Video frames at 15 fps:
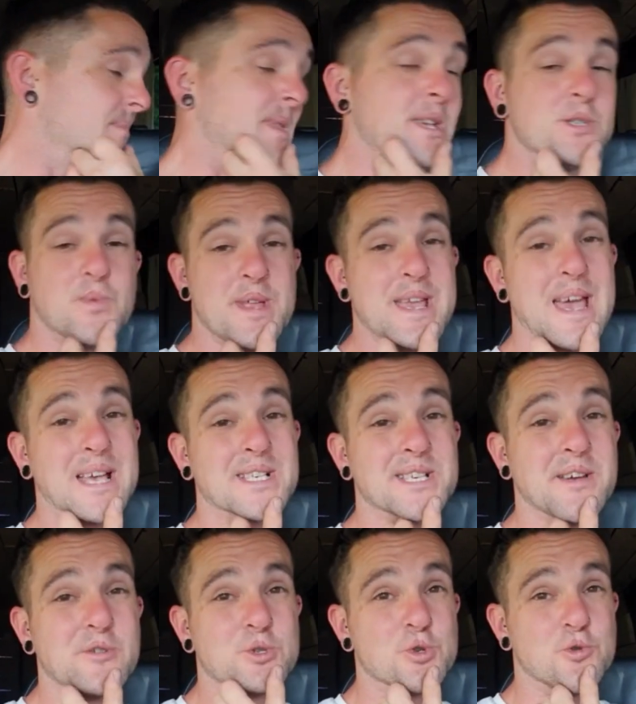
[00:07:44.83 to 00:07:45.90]
At least when he gets
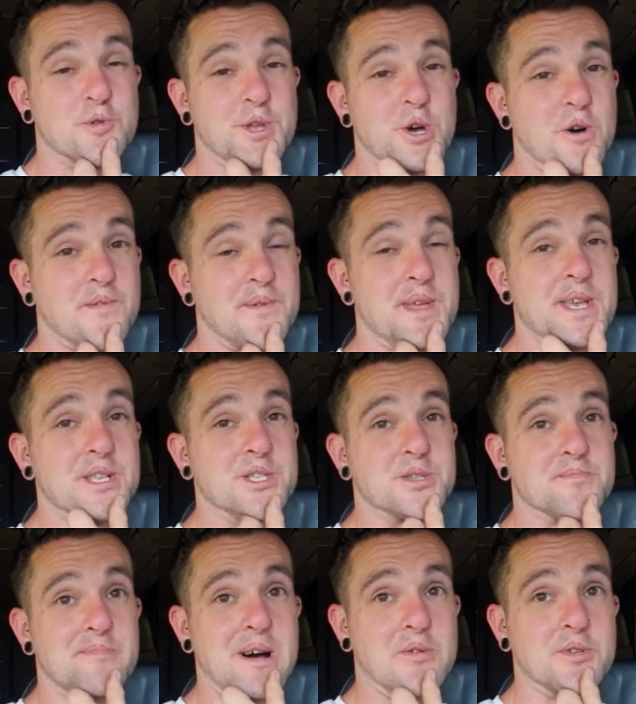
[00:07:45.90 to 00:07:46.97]
here, it's already off and he can
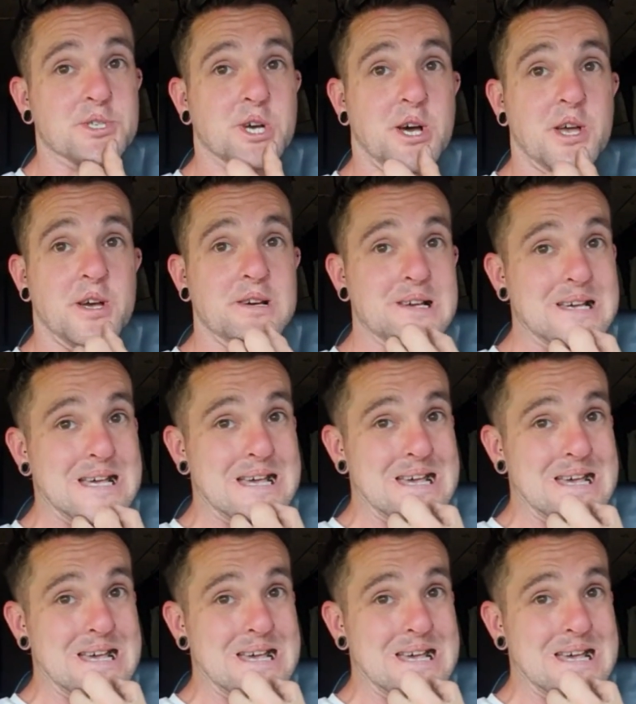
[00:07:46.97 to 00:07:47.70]
just mount the tyre.